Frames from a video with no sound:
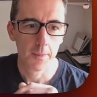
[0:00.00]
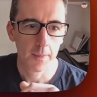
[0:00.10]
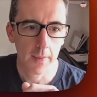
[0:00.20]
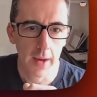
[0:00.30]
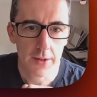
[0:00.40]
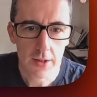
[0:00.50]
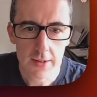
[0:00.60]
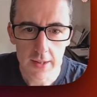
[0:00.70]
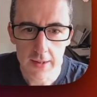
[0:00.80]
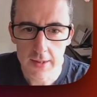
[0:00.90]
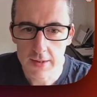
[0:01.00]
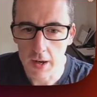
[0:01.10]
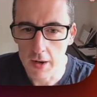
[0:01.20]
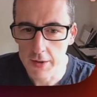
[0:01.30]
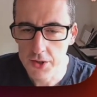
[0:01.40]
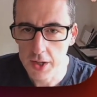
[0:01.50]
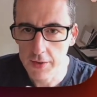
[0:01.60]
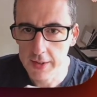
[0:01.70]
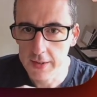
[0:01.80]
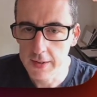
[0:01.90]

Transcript: As you can see, these are generated